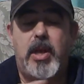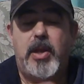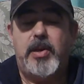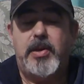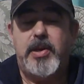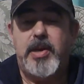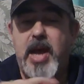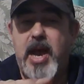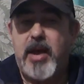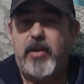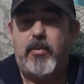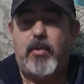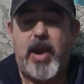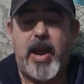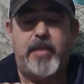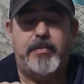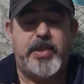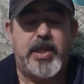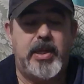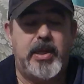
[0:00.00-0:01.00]
not
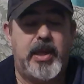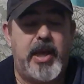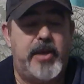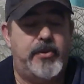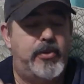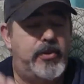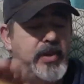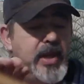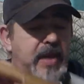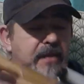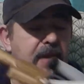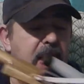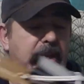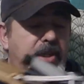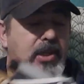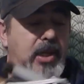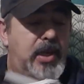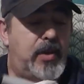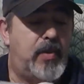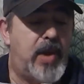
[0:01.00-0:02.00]
wrapped in leather. They've
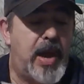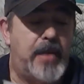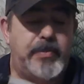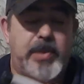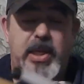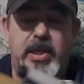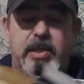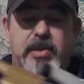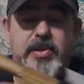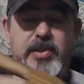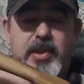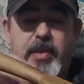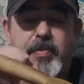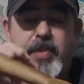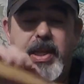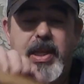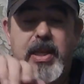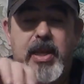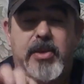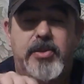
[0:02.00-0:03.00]
actually wrapped it in
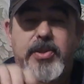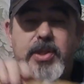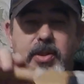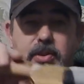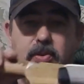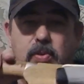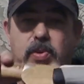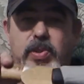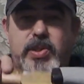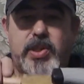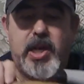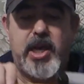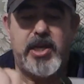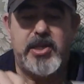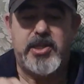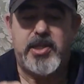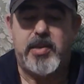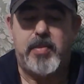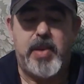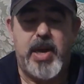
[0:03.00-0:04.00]
something else. This was
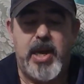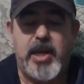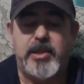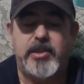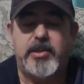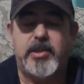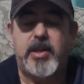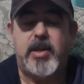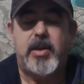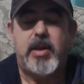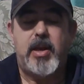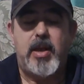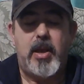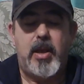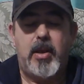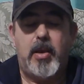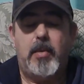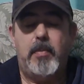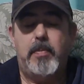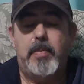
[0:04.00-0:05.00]
customized.
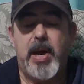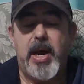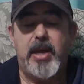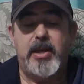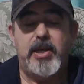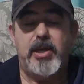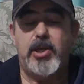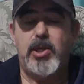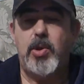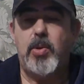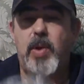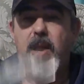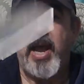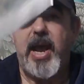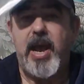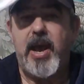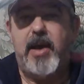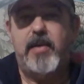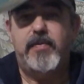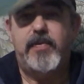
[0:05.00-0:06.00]
But you
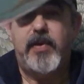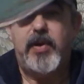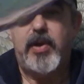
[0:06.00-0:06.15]
have